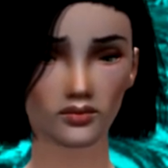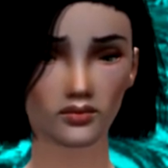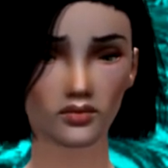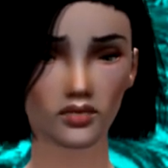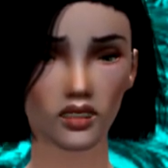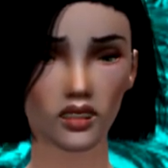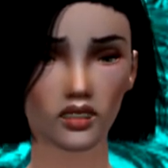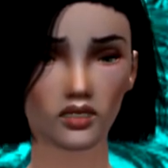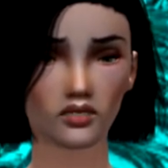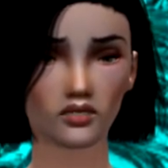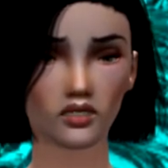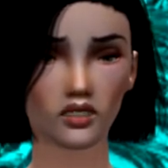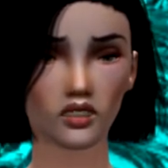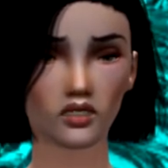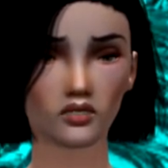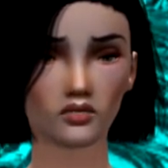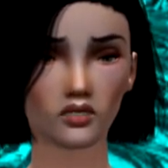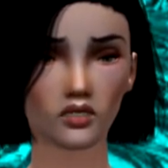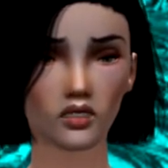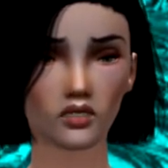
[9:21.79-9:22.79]
fire.
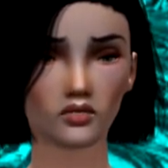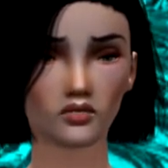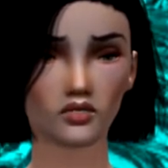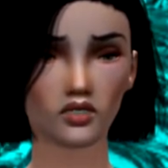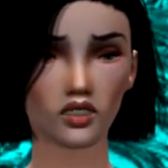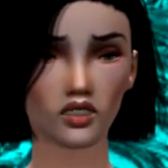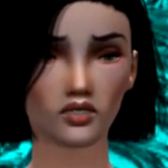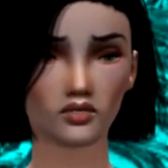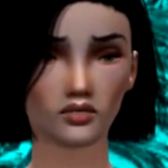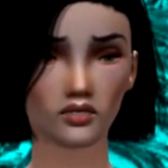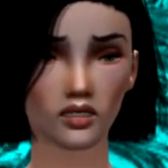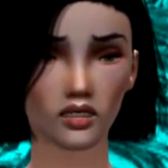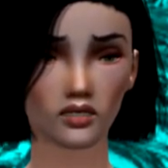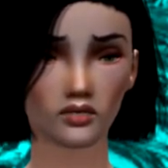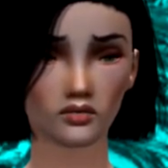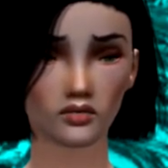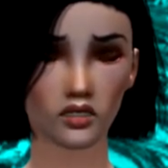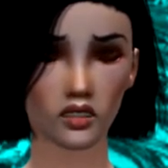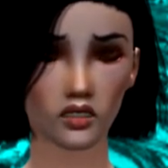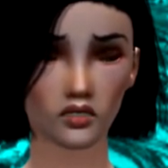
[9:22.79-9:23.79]
I really
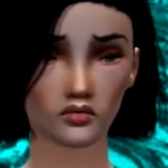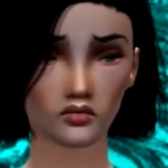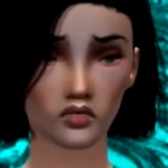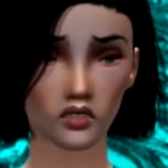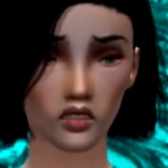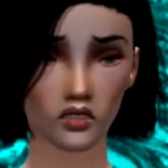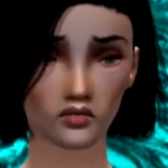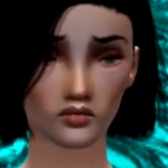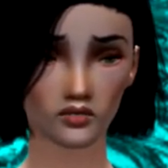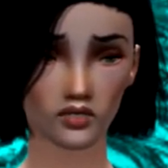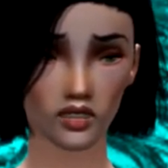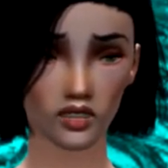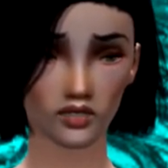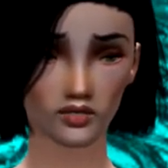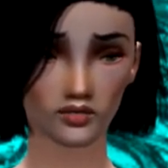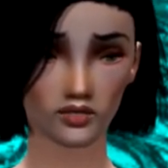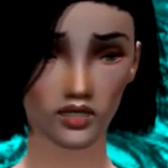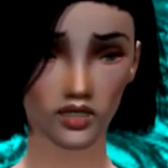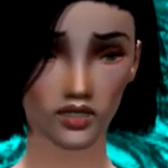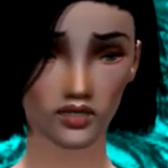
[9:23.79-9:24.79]
hope Sophia Maria
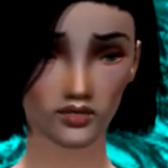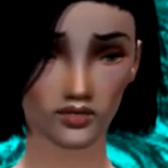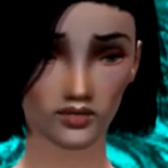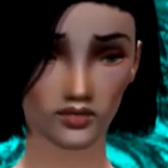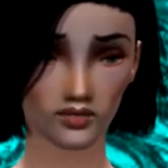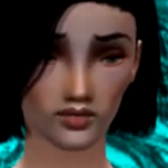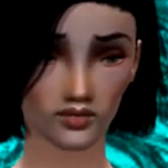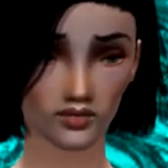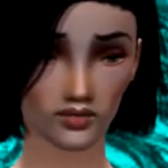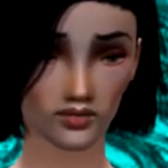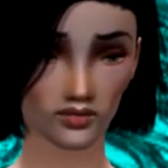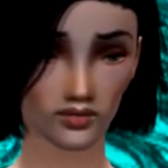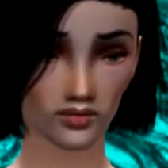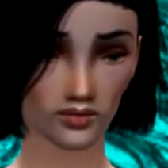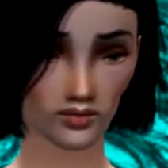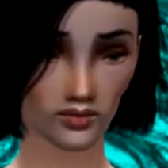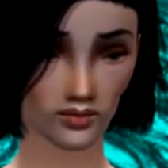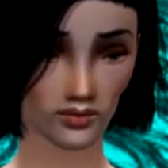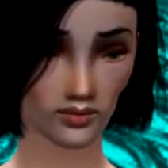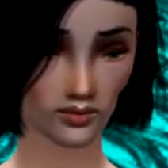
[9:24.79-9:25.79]
dies in a fire,
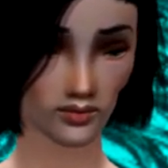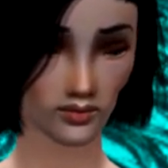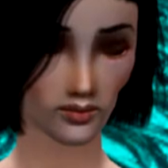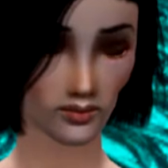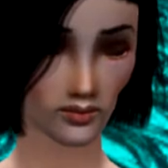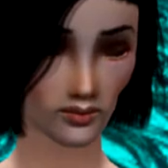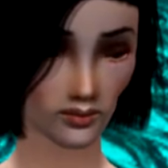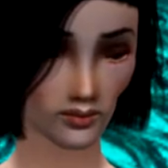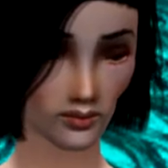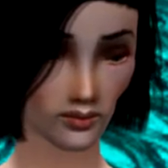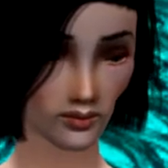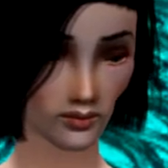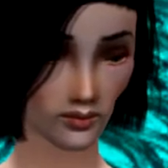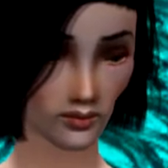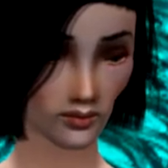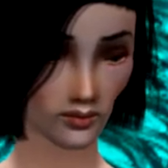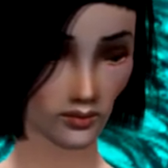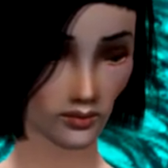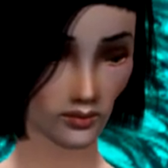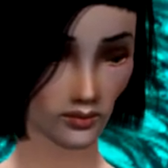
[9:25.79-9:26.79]
honestly.
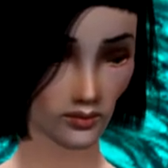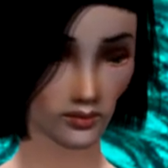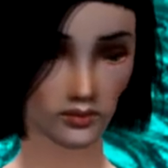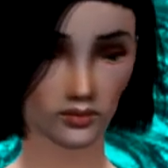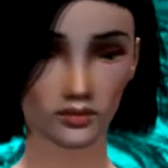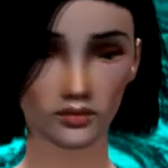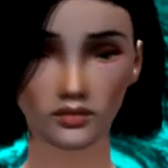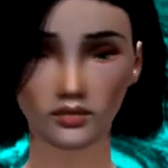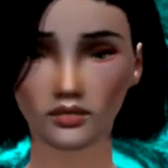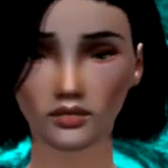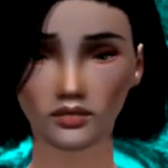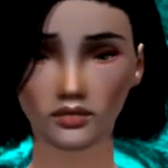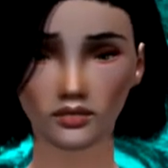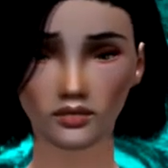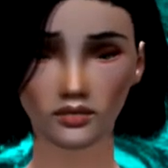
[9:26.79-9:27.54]
Wait, that should be an